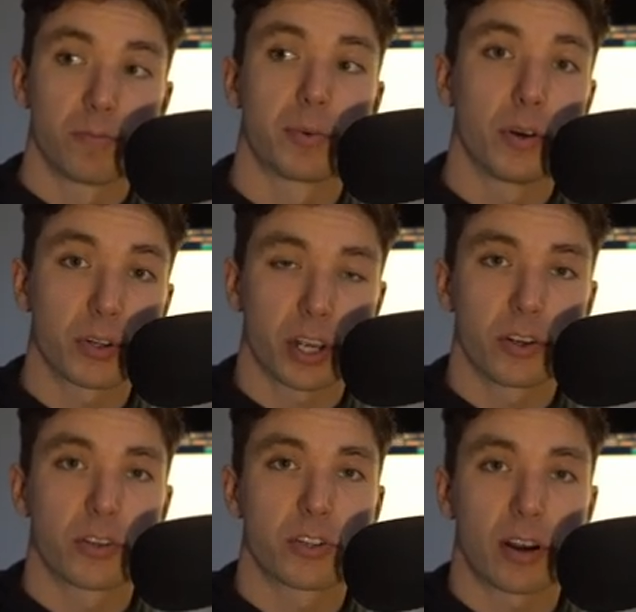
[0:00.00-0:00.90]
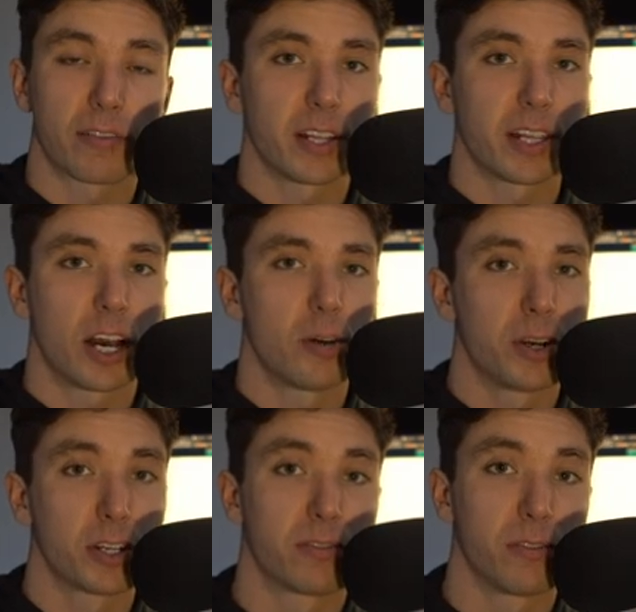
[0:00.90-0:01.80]
but also strengthening the
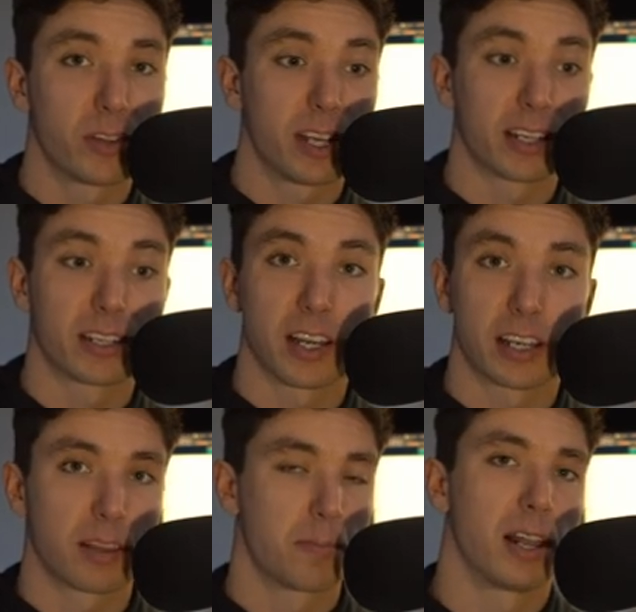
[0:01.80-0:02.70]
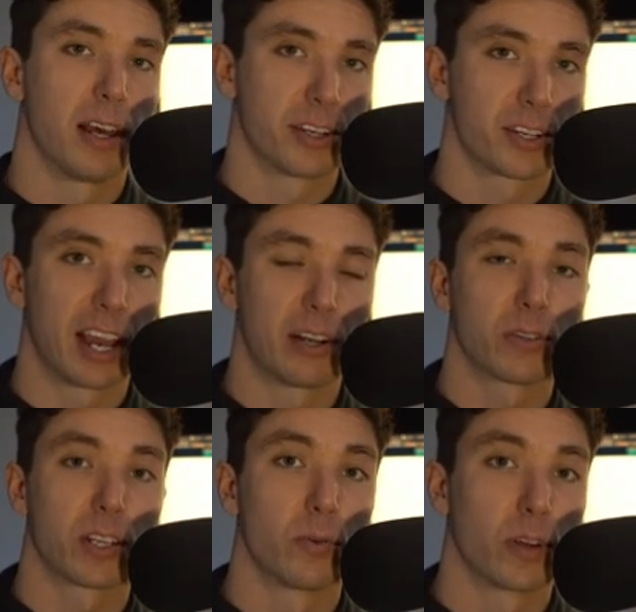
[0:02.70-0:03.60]
elbows for things like the planche and
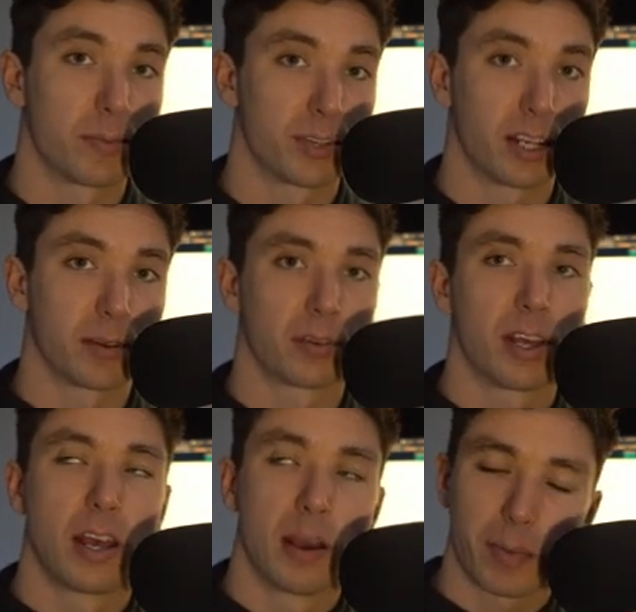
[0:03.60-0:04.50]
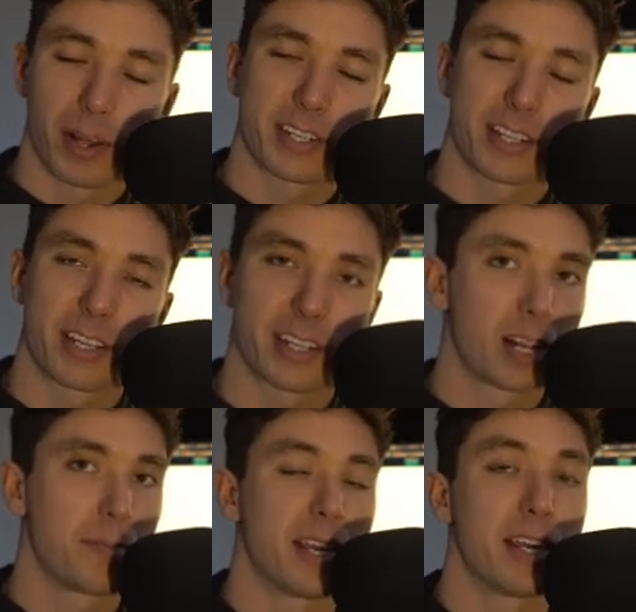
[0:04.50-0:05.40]
also the one-arm chin-up. Plus, there's
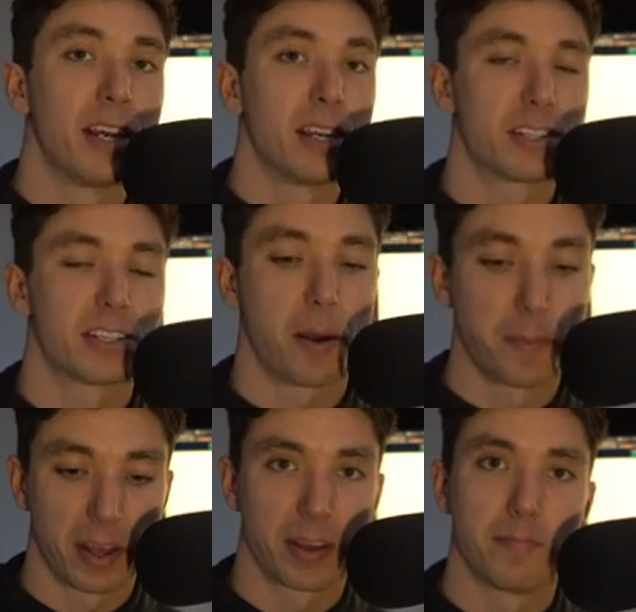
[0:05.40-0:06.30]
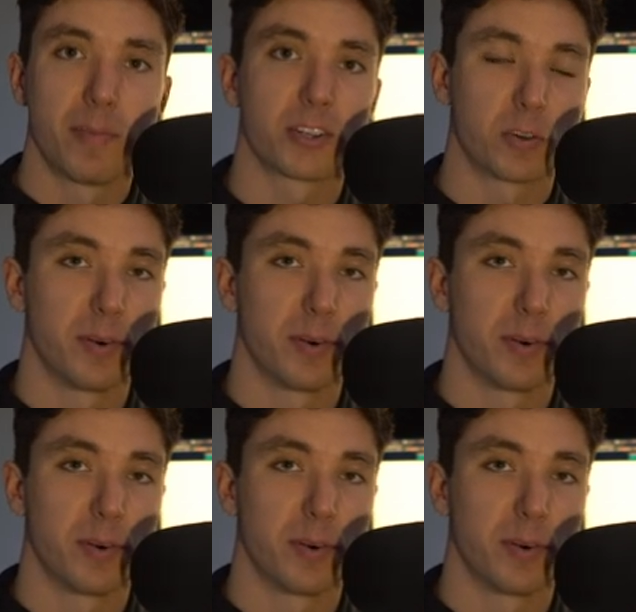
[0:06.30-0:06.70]
going to be some muscle